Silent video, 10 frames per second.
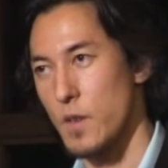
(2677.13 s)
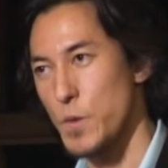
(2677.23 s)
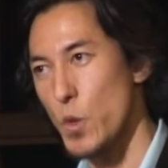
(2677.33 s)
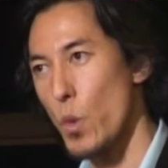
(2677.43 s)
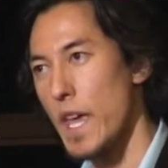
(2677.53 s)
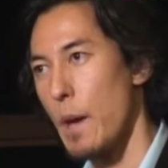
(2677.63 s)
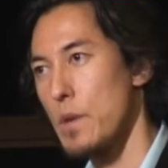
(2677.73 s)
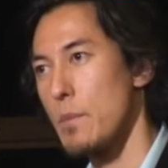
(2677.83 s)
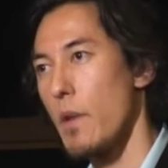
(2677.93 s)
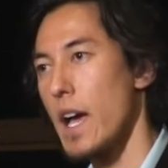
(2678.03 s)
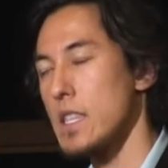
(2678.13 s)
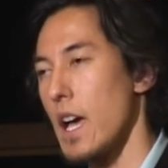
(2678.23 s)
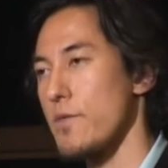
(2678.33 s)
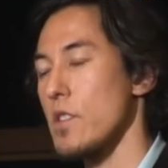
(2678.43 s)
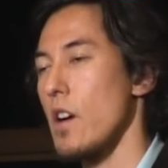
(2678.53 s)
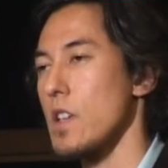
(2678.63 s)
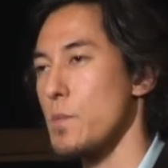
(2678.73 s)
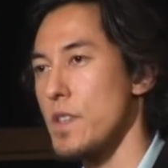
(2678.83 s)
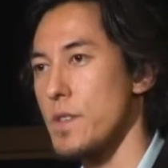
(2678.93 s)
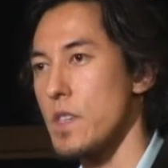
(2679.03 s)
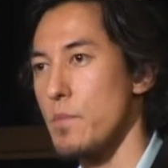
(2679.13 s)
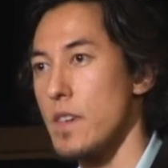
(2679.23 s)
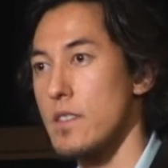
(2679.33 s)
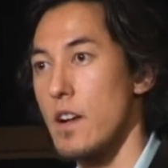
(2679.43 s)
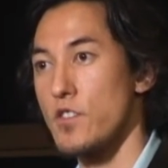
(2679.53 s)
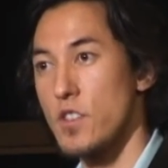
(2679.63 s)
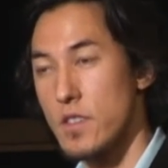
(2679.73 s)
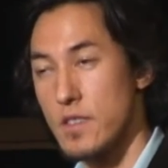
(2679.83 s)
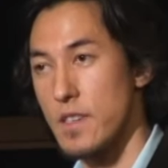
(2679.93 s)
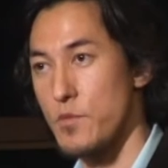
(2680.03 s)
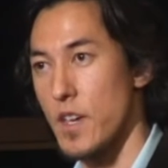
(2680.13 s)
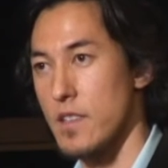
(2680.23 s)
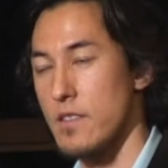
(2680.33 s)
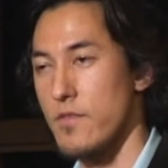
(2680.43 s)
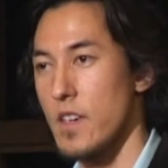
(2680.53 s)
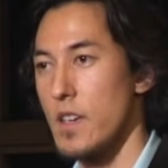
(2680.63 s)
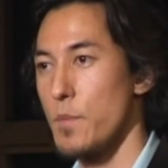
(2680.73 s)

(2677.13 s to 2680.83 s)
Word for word: So what happened in my life that caused me to see peace not just as the objective,